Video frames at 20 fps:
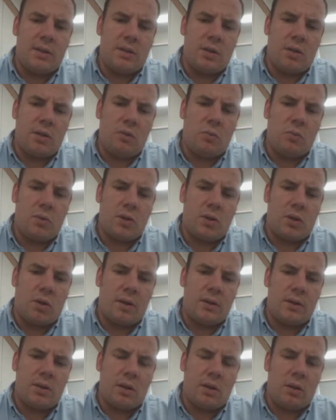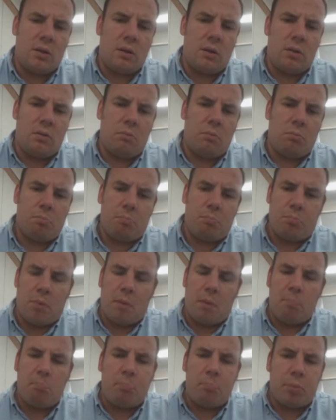do, we're starting to
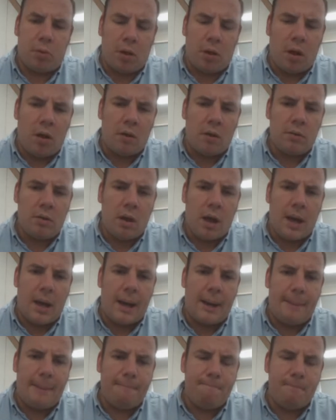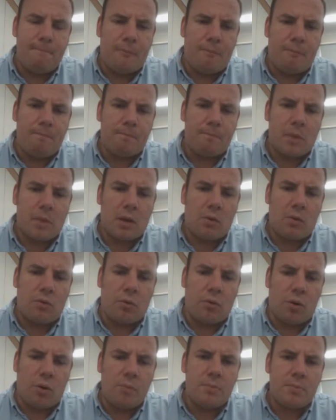plant
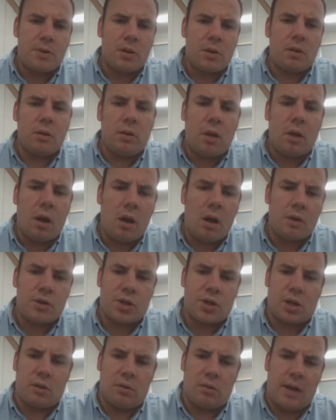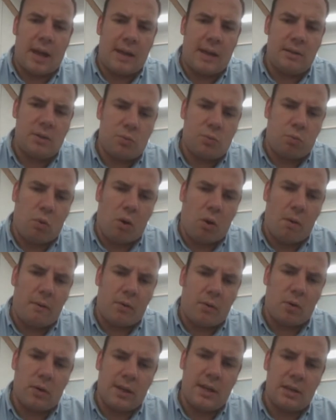crops large scale. Hence why we've
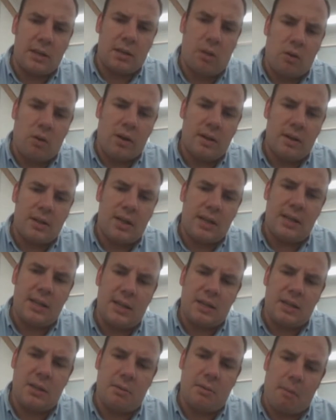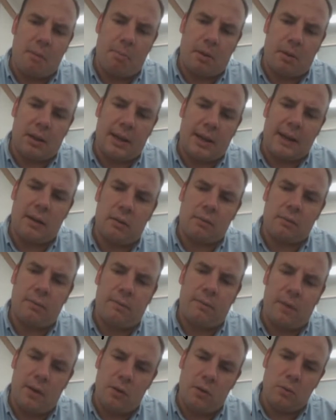got these lines here. This is a ploughed
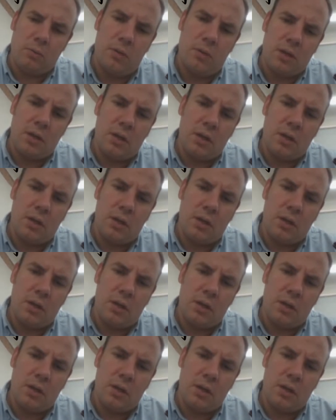field.